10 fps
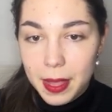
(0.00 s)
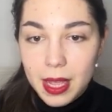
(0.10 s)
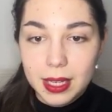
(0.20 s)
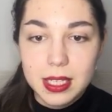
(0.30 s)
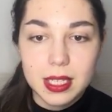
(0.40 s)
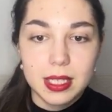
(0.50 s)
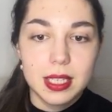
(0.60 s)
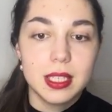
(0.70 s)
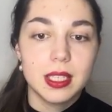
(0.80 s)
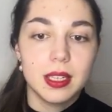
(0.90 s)
Let's
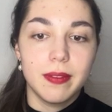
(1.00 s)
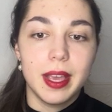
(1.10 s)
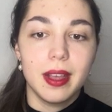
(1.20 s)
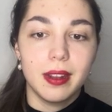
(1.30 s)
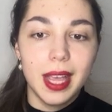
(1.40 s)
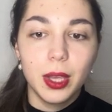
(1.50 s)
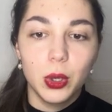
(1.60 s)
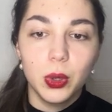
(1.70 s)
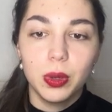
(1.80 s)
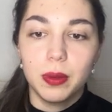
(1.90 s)
assess the
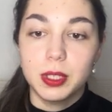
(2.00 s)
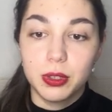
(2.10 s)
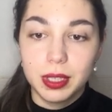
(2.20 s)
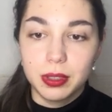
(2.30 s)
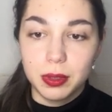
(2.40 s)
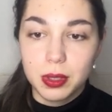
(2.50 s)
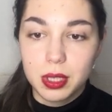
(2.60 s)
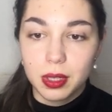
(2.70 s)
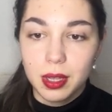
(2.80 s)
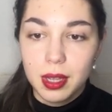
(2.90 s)
likelihood of a trend reversal.
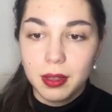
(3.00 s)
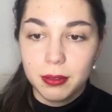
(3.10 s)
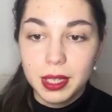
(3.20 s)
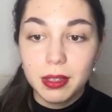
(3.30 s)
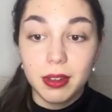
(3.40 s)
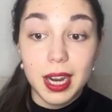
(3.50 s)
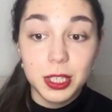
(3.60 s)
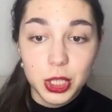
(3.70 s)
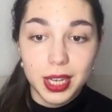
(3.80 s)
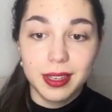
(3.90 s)
3
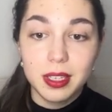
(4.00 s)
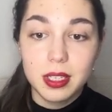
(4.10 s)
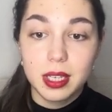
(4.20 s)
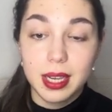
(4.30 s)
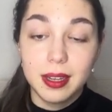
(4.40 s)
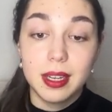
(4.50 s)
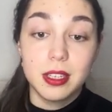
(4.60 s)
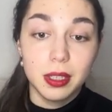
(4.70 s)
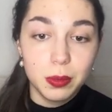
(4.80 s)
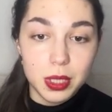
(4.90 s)
large candles in a
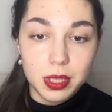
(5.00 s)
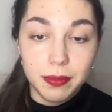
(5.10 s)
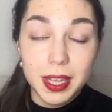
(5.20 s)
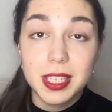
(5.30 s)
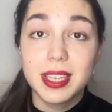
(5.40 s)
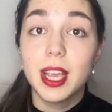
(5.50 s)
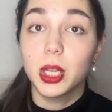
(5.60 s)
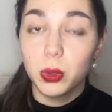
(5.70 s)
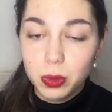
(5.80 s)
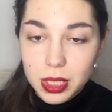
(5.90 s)
downtrend, that's a
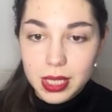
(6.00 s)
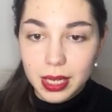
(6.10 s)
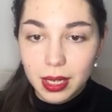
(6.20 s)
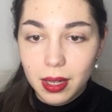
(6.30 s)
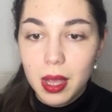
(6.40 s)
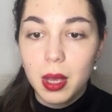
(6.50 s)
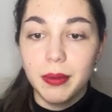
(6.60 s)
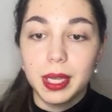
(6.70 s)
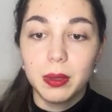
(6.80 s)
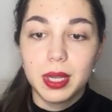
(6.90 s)
good signal.
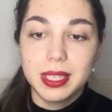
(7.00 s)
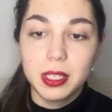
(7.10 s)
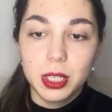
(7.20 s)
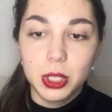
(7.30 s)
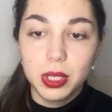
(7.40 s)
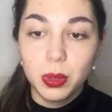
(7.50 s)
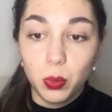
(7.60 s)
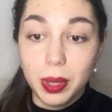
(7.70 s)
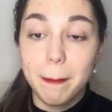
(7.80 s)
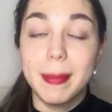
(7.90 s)
Without hesitation,
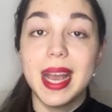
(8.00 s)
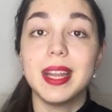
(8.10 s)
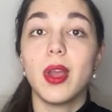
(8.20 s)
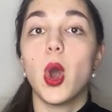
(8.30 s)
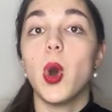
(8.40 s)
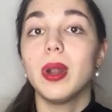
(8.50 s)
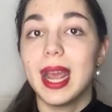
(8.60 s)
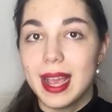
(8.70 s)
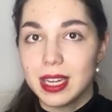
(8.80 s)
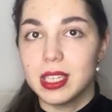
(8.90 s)
we bet on
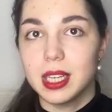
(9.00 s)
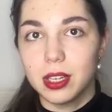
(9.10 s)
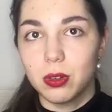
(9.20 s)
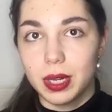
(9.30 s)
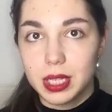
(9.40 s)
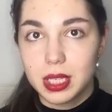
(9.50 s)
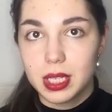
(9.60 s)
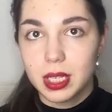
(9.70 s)
a decrease.